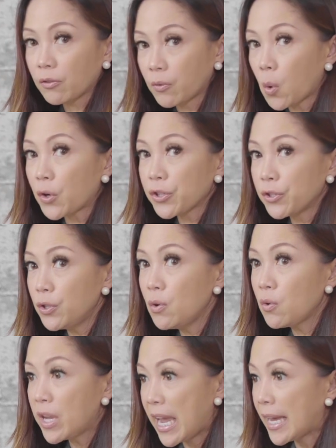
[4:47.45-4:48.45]
of course,
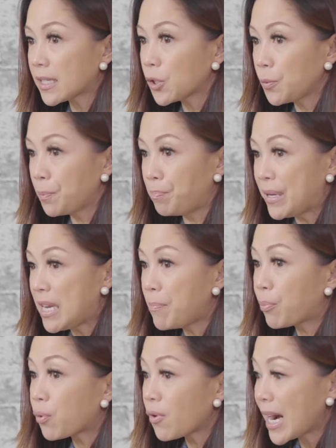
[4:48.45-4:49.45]
you get to be
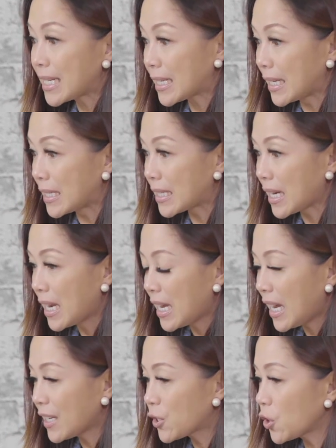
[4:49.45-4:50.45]
present
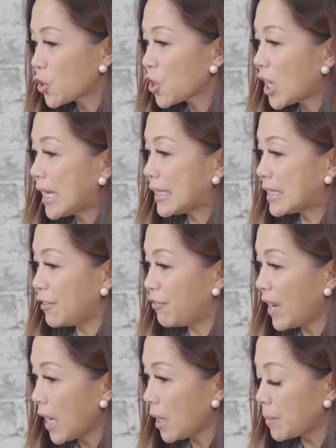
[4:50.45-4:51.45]
as your child
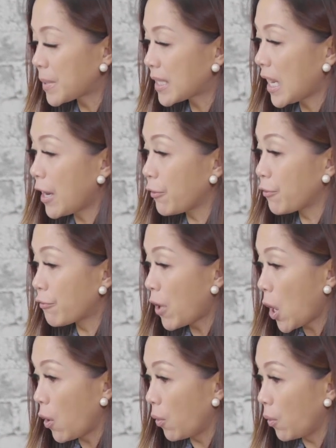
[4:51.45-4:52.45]
develops and
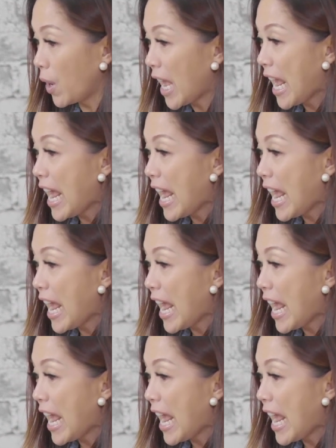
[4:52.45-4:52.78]
grow